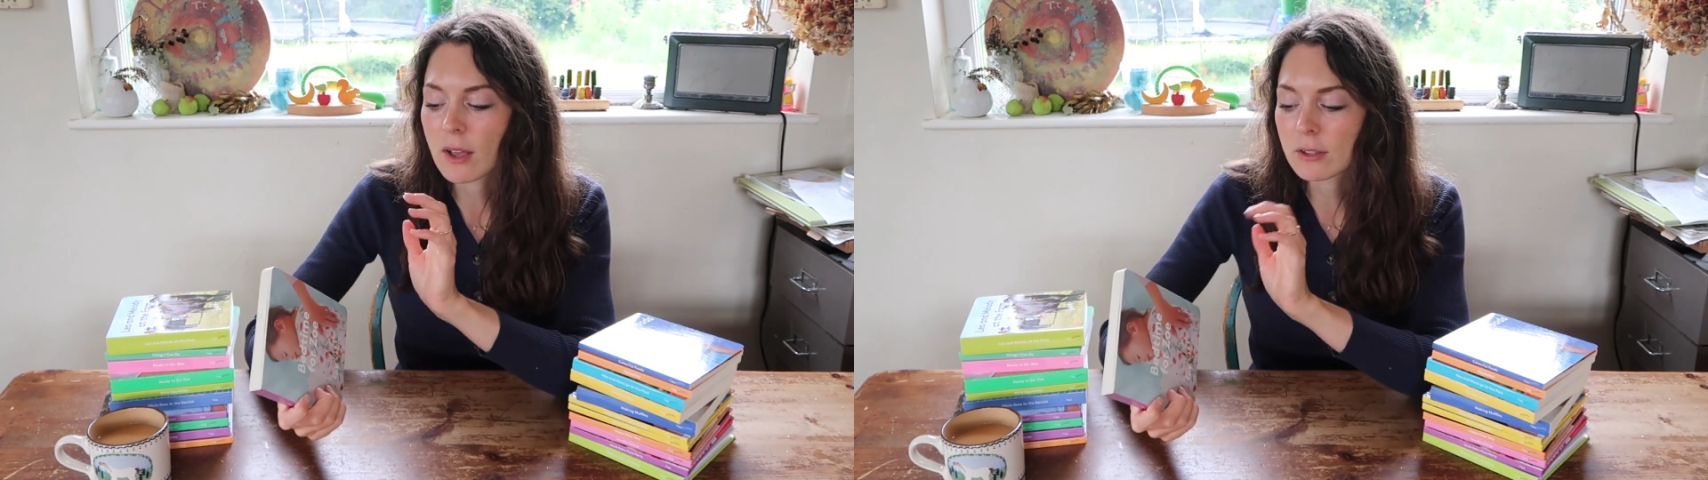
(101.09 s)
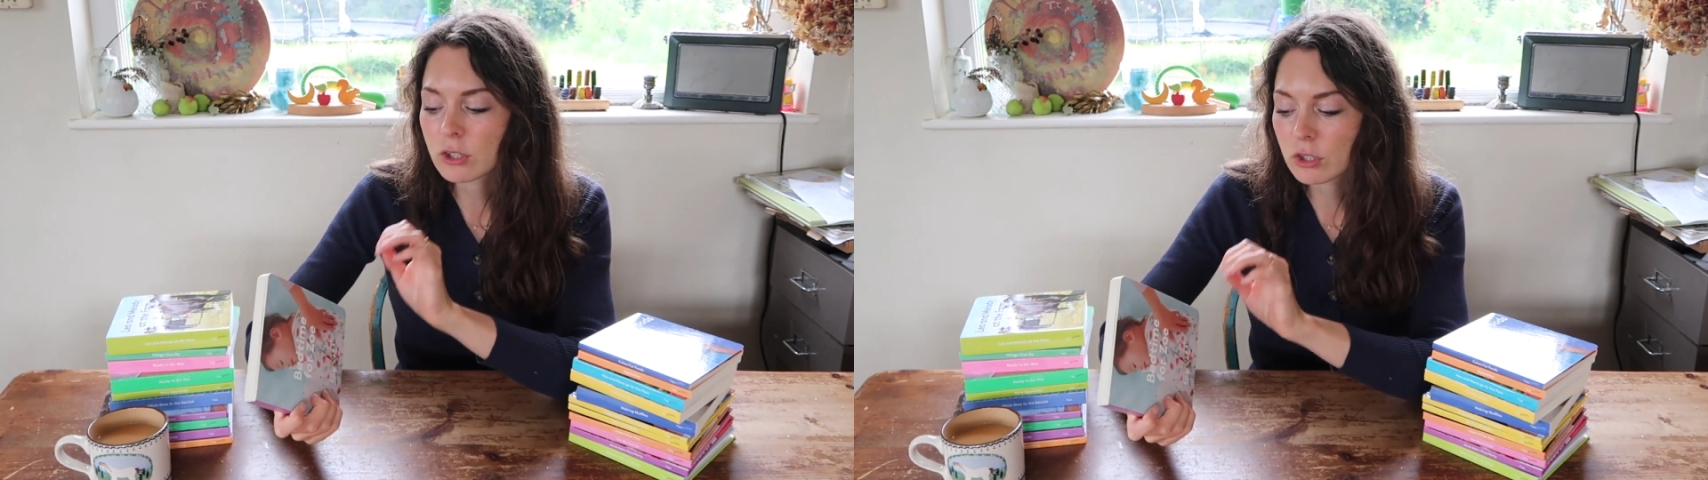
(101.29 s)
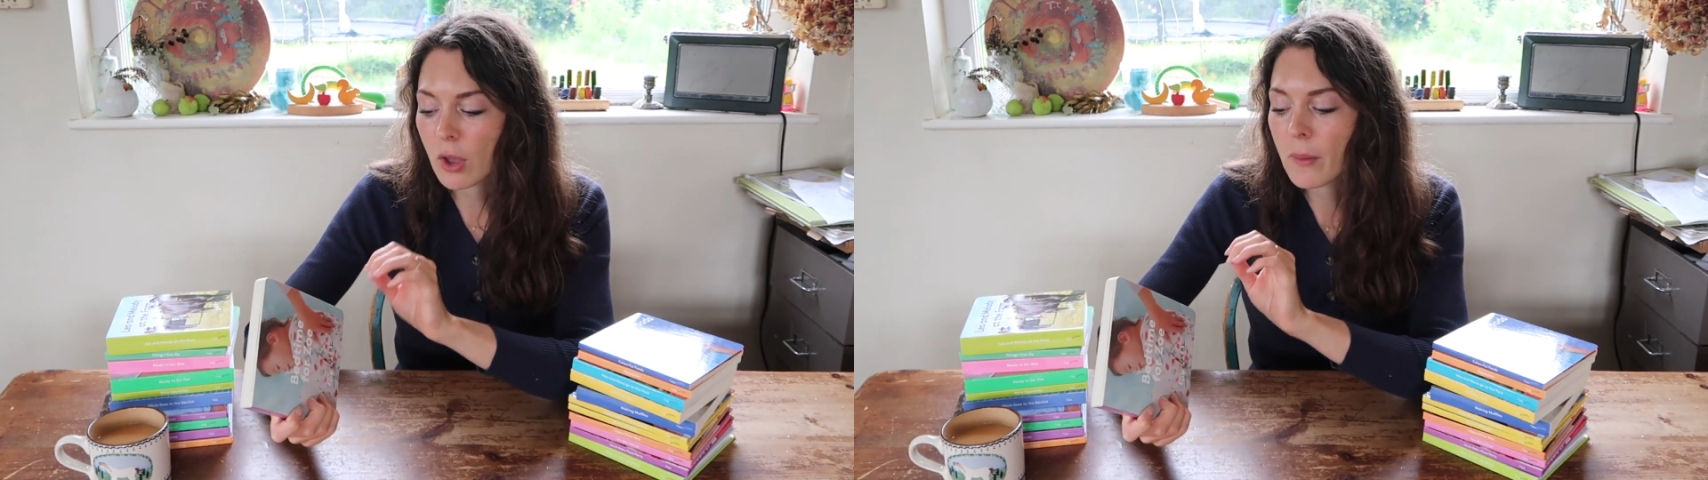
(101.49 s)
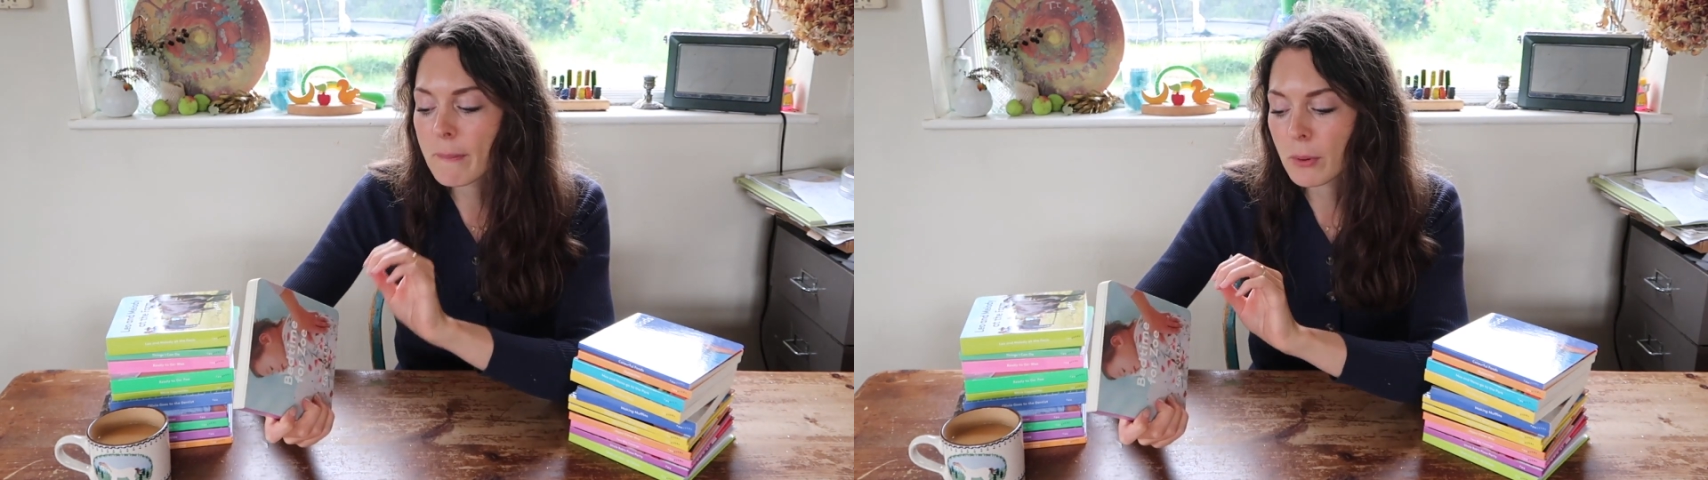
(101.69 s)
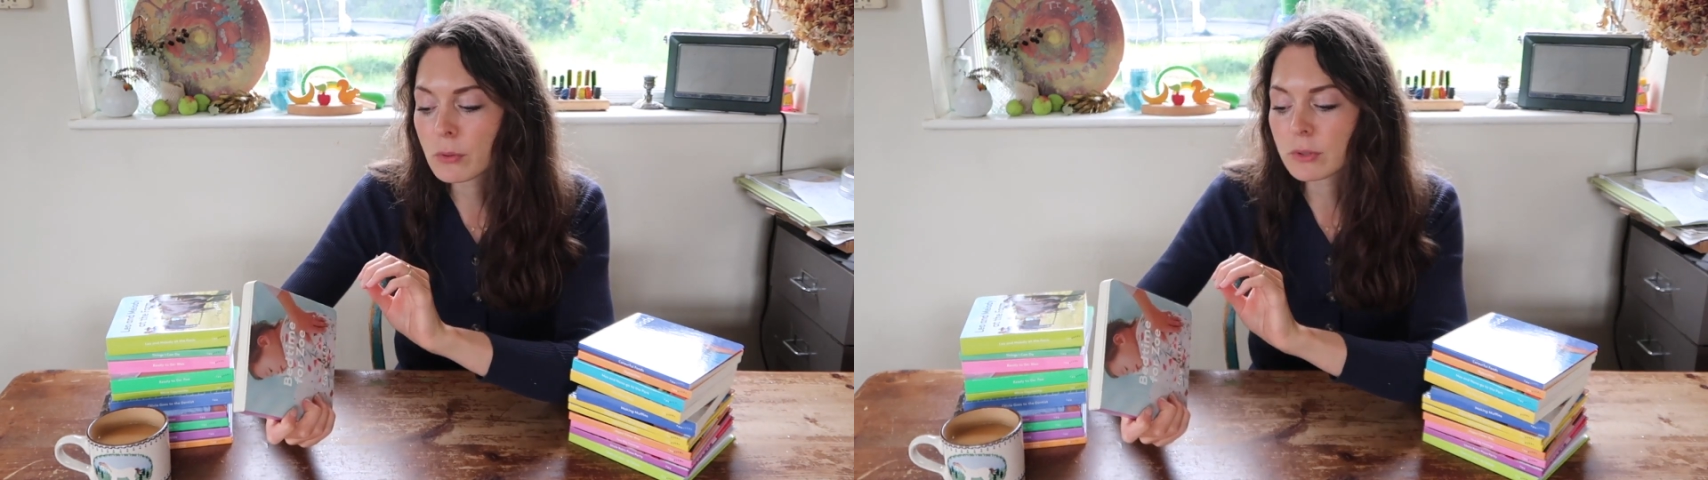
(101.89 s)
are so
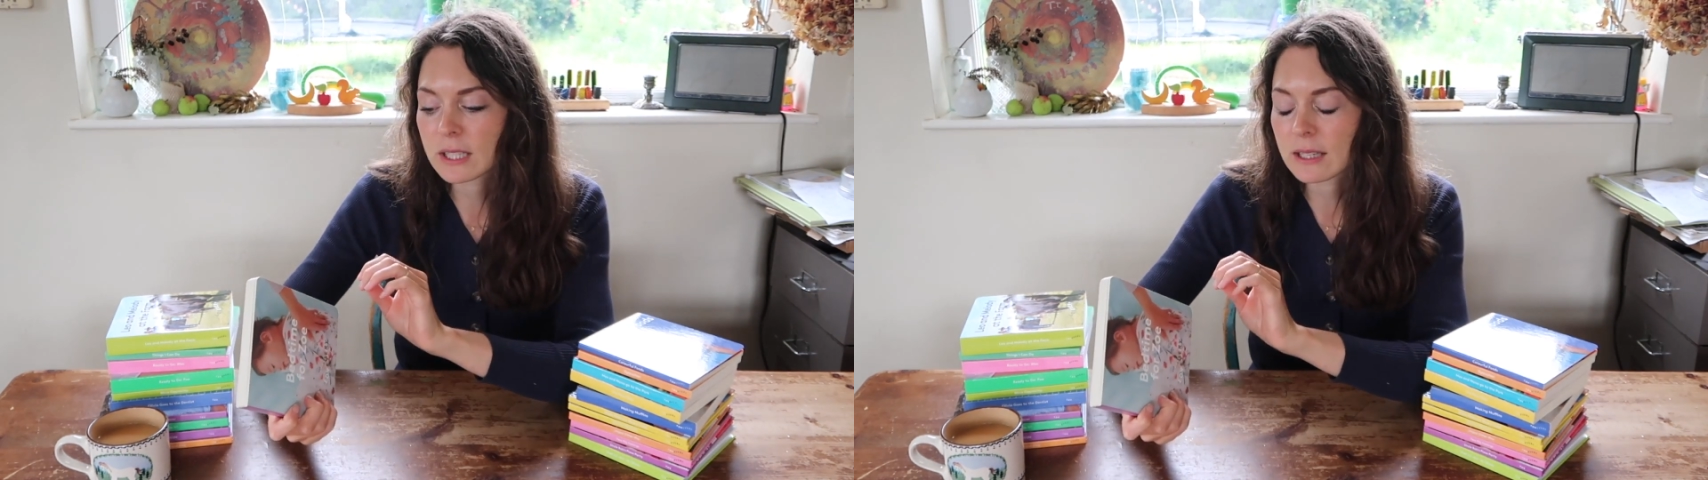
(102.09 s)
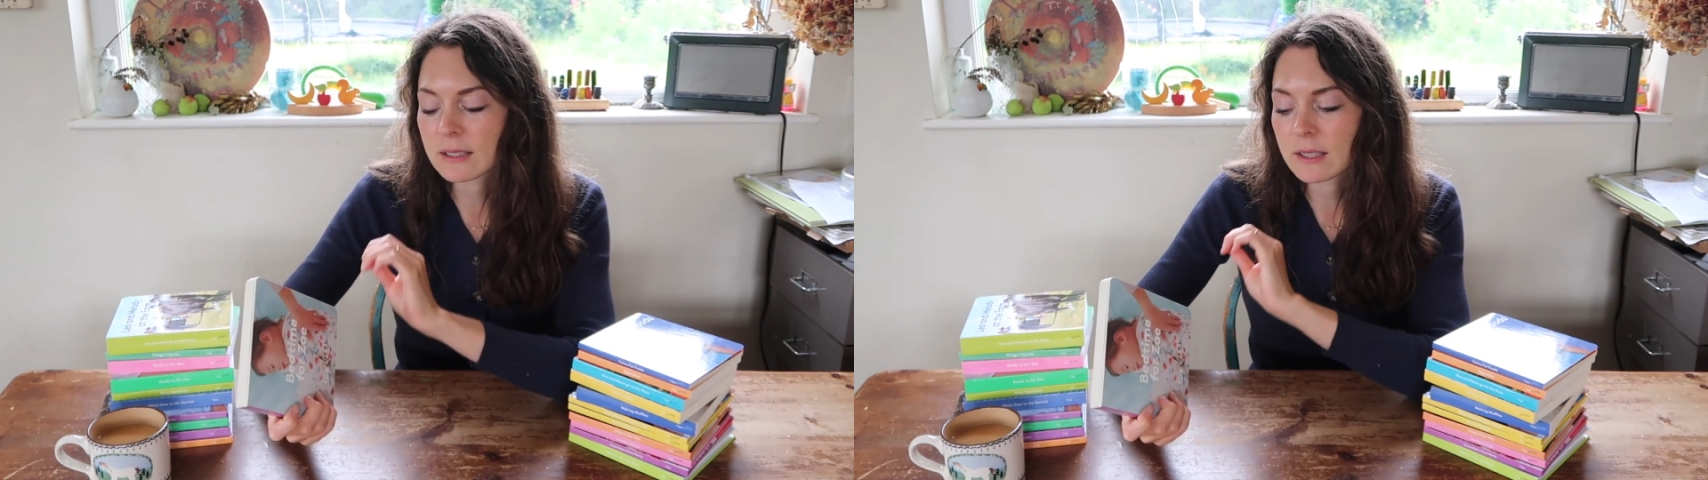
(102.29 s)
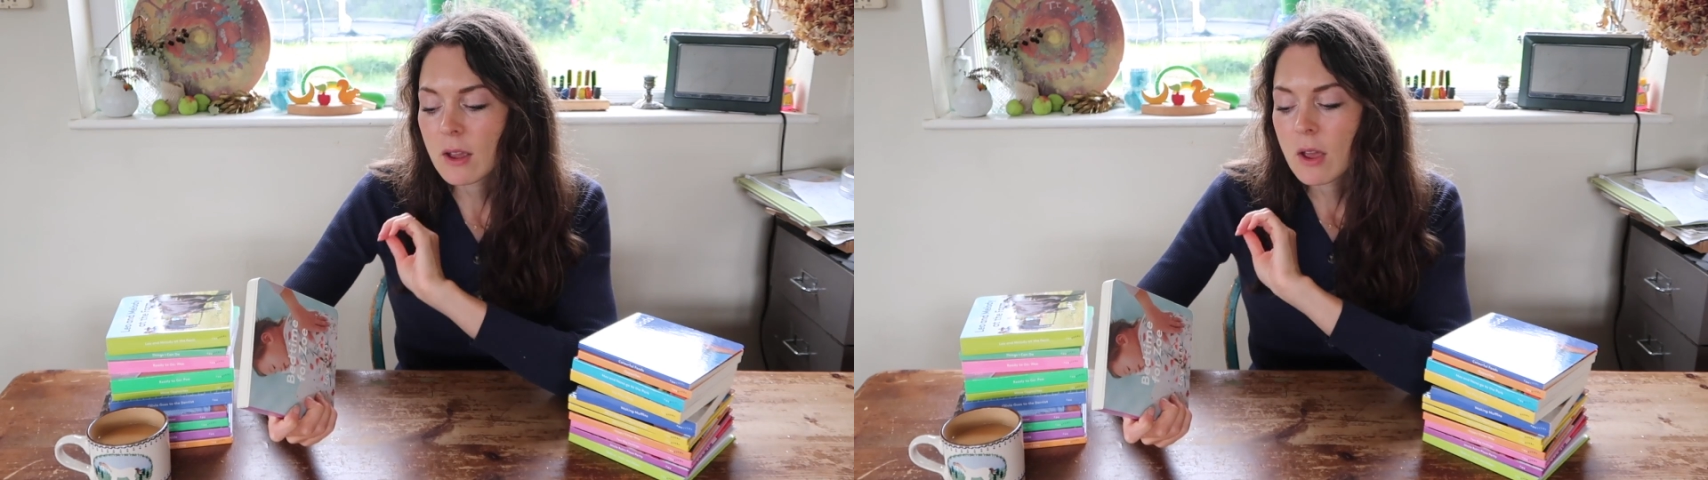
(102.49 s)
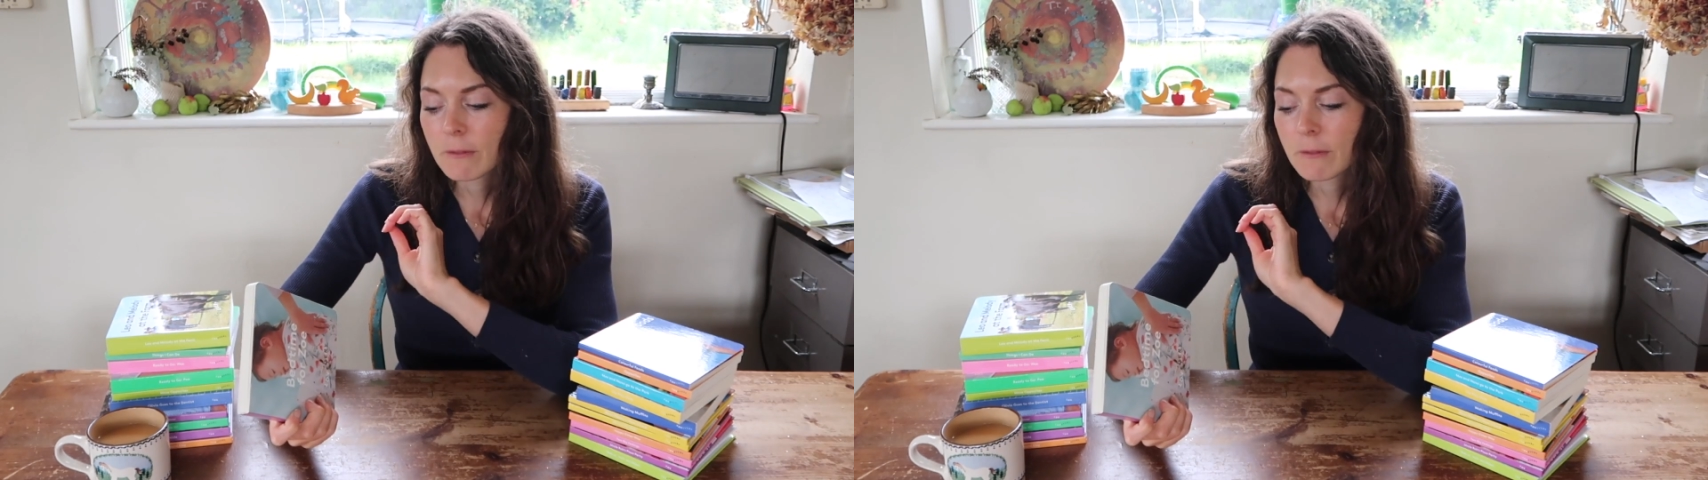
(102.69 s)
important